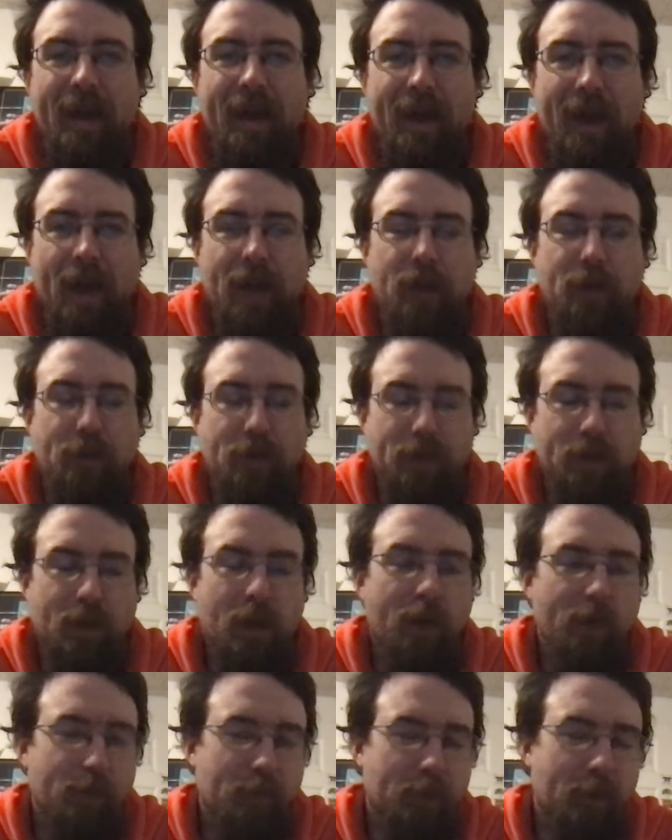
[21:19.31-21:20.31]
I don't think the
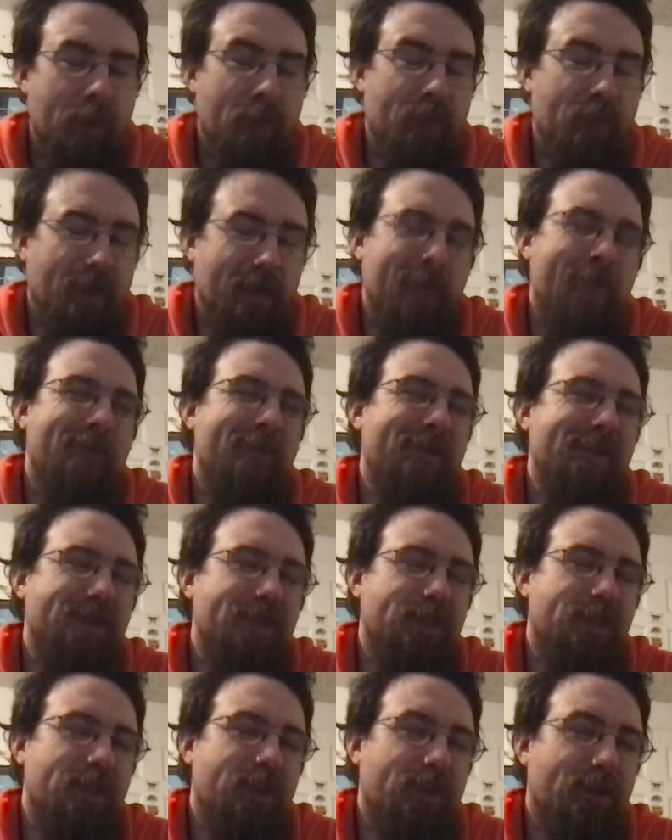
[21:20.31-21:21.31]
conflict would be, be really
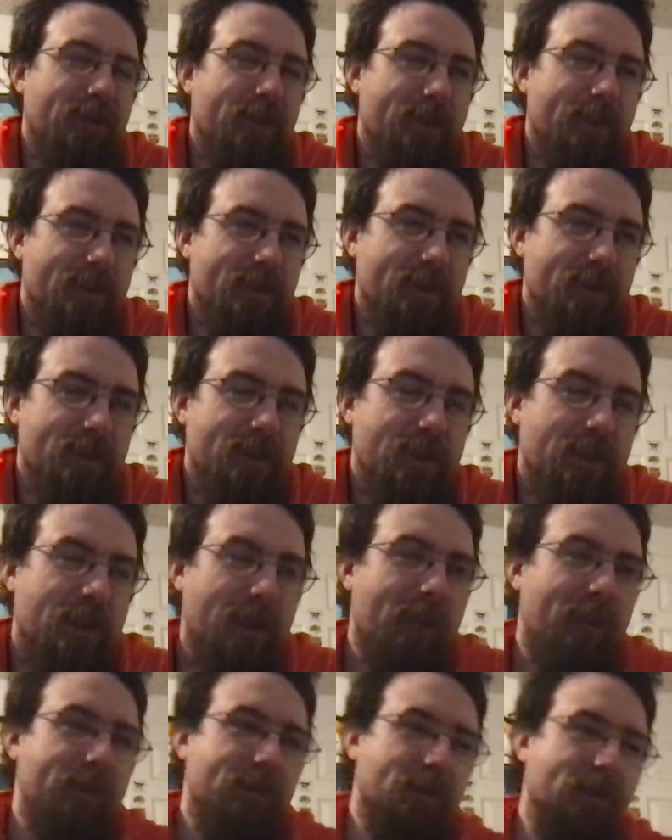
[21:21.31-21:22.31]
serious,
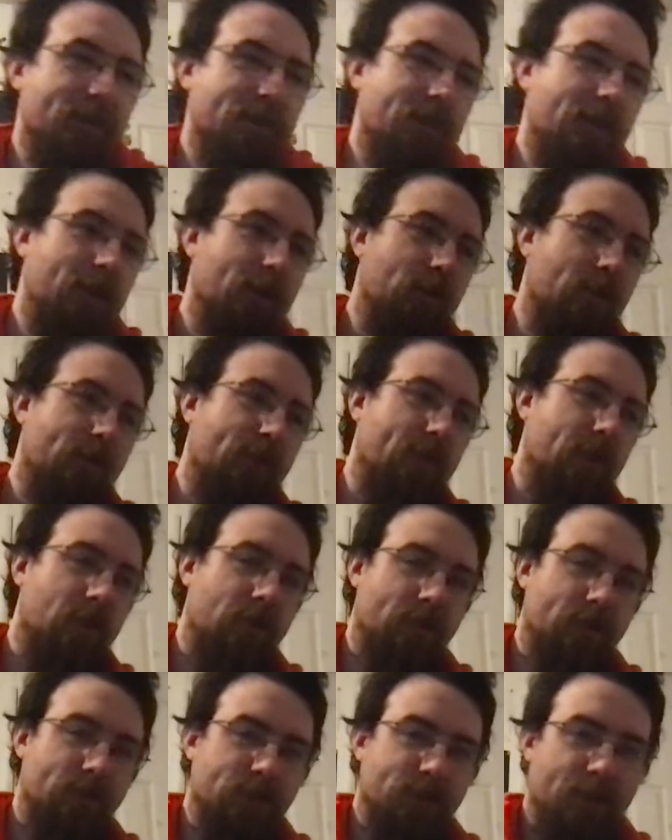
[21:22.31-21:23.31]
serious until they're fighting
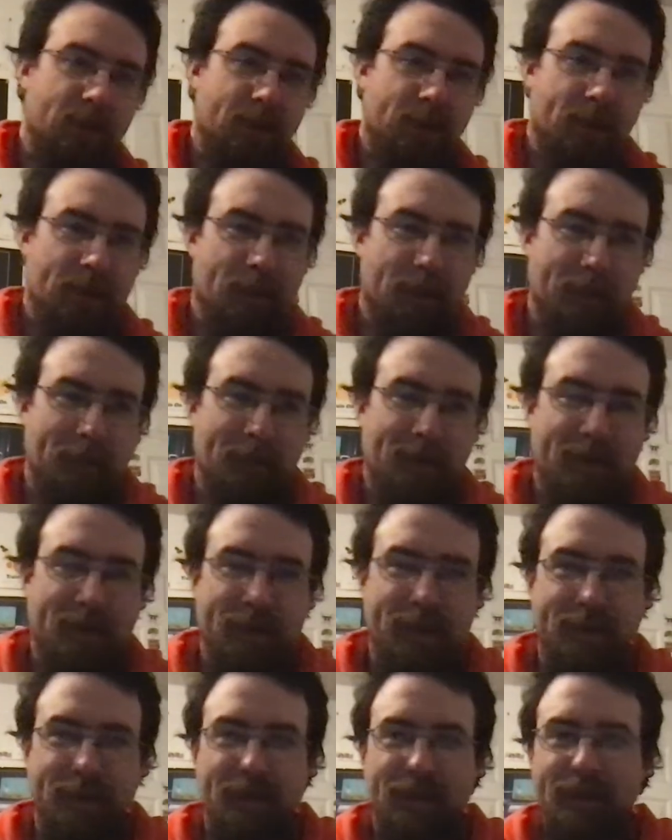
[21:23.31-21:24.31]
over zinc. I
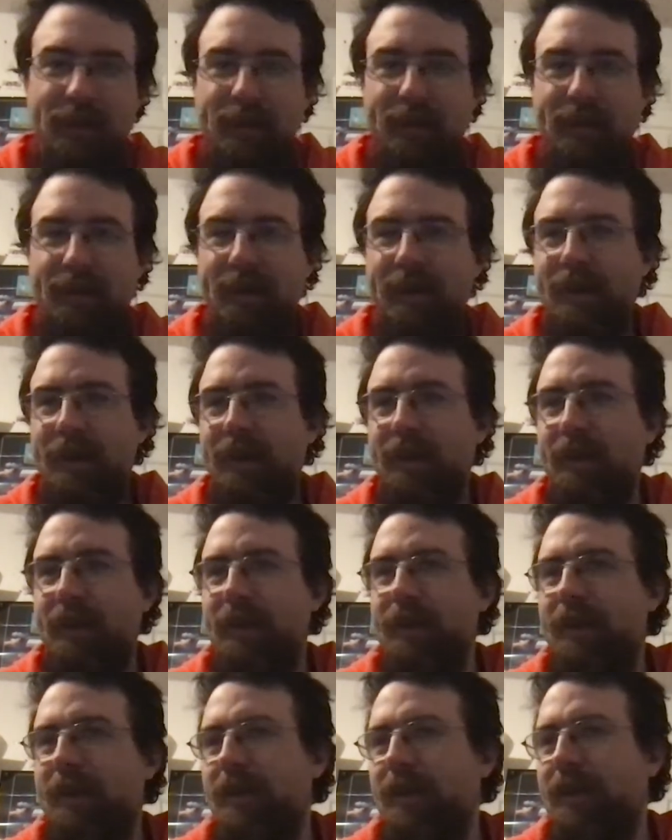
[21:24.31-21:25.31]
mean,
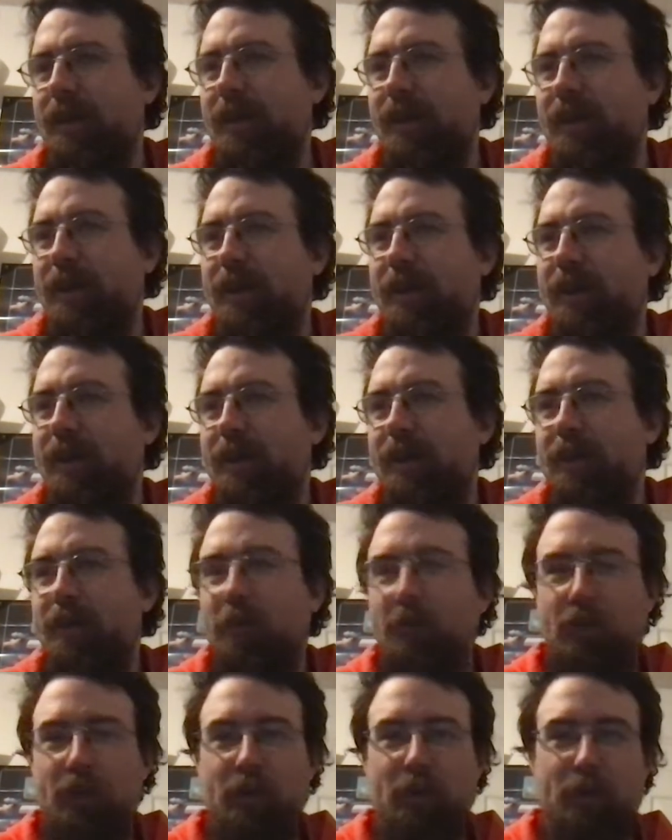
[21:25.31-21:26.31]
like,
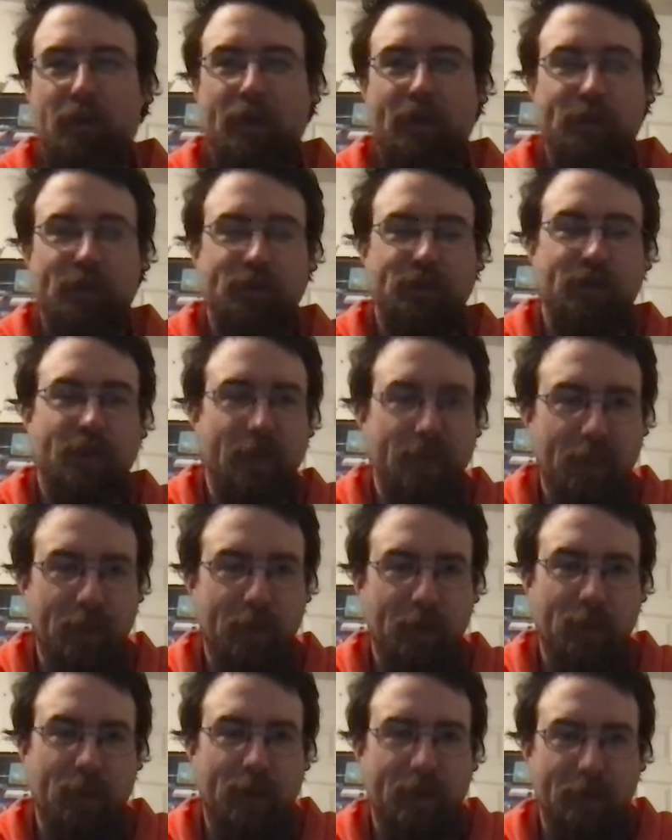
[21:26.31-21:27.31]
well, without zinc, you
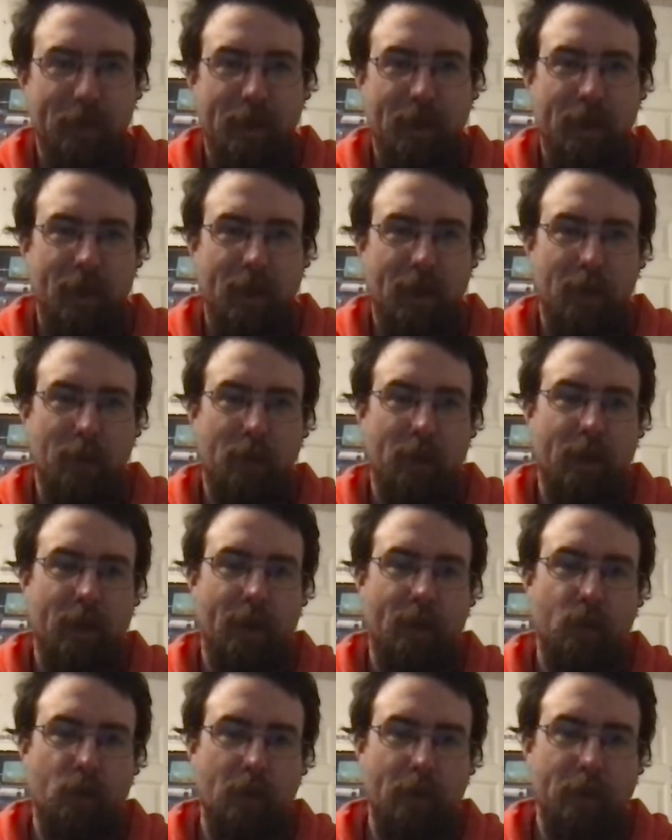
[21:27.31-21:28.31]
wouldn't be able to have
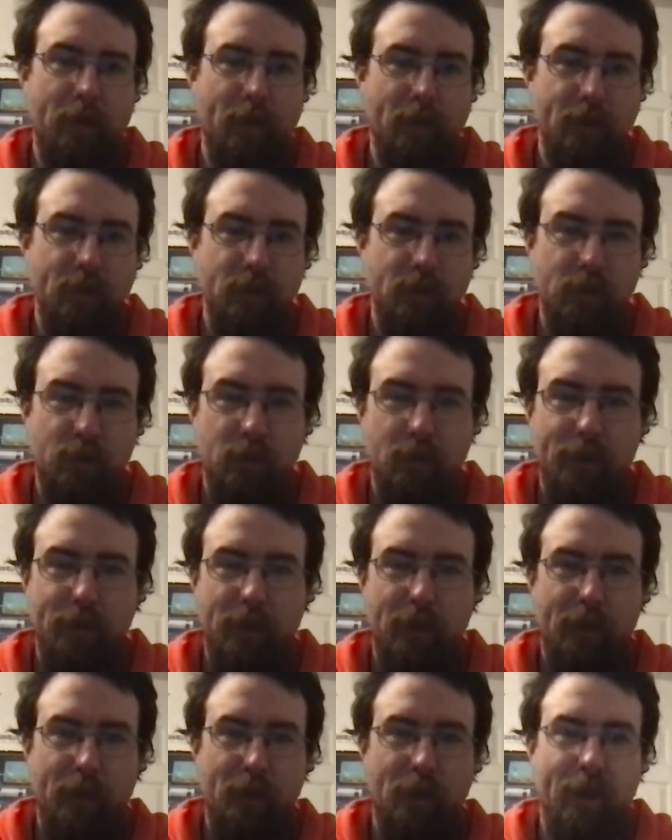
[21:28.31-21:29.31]
weapons, you wouldn't be
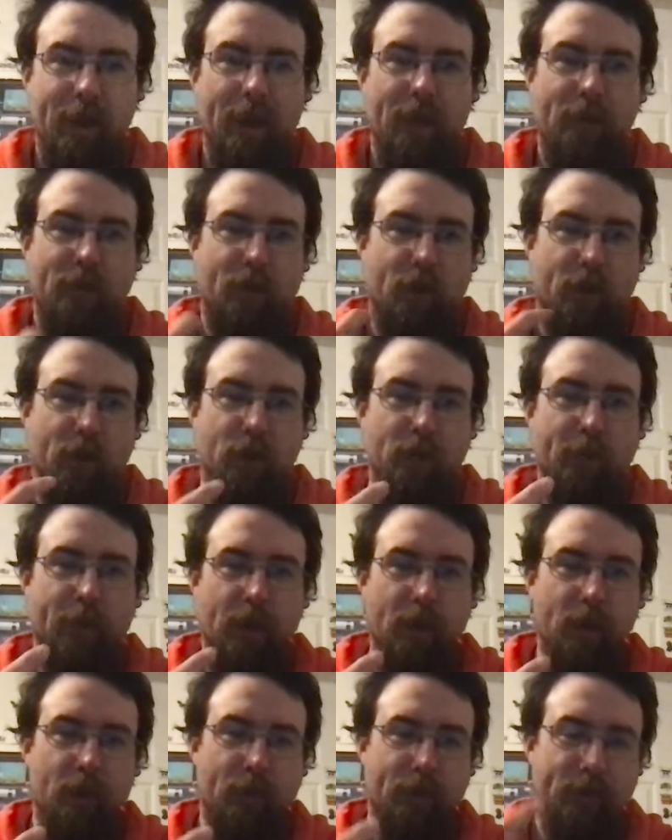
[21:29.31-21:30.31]
able to have a car battery,
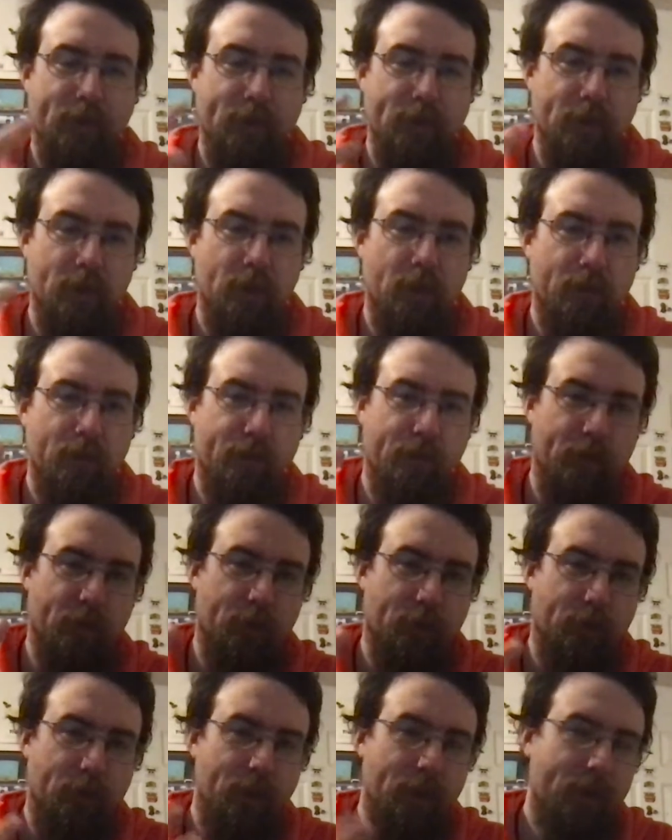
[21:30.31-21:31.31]
or even a
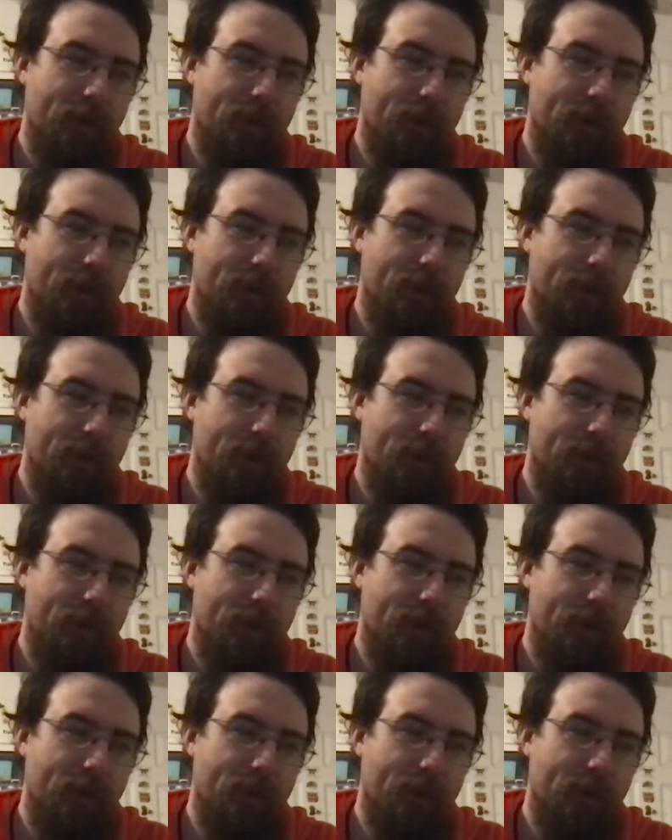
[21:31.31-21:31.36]
telephone.